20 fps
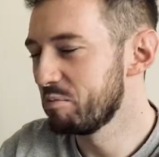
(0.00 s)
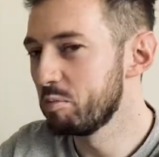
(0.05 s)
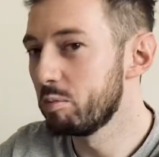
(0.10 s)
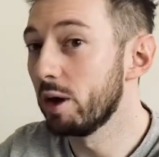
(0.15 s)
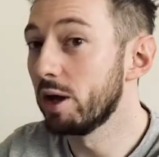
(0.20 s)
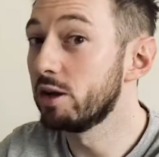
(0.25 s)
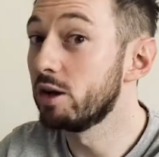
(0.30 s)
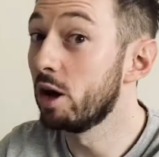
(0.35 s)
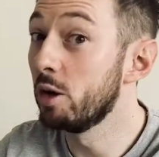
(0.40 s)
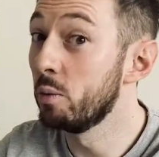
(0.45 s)

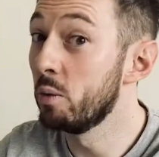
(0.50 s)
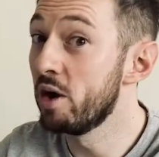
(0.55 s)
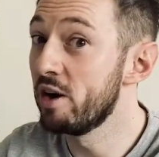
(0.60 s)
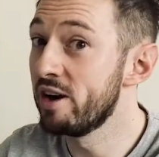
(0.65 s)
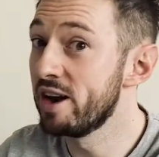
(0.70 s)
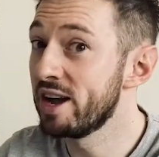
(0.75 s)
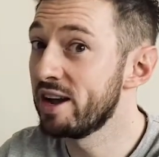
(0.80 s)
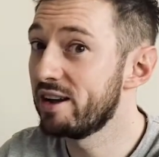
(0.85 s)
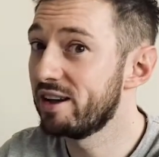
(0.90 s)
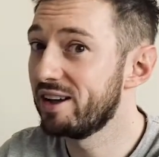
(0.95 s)
But don't
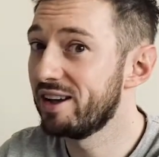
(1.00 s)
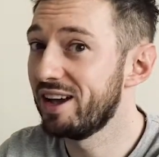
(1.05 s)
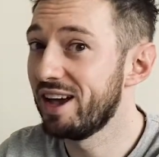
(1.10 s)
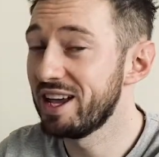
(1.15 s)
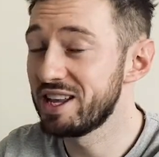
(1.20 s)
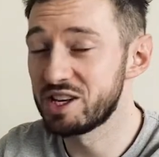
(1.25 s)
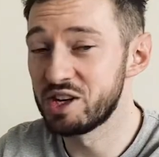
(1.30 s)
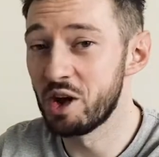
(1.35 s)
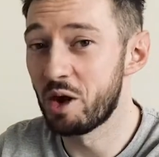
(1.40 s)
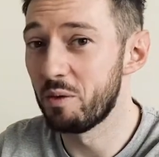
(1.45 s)
worry,
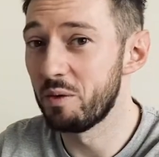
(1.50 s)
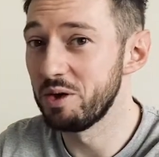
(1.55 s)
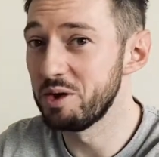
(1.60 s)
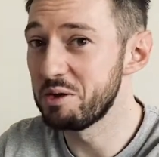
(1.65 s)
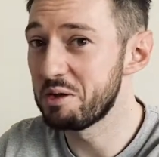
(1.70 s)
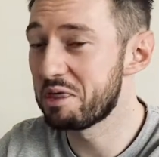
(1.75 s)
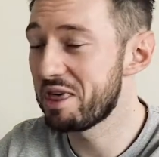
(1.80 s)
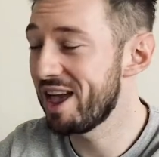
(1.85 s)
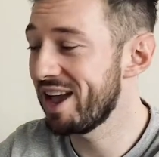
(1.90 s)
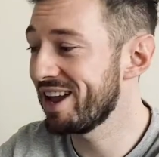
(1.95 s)
it's not what
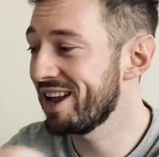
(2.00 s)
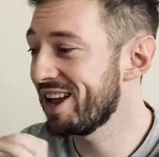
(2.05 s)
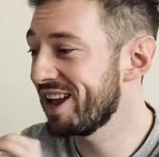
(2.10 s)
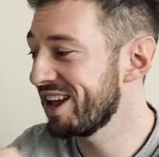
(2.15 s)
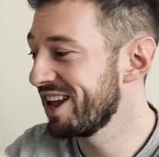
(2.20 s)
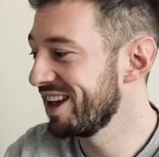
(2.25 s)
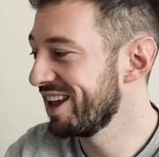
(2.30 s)
you think.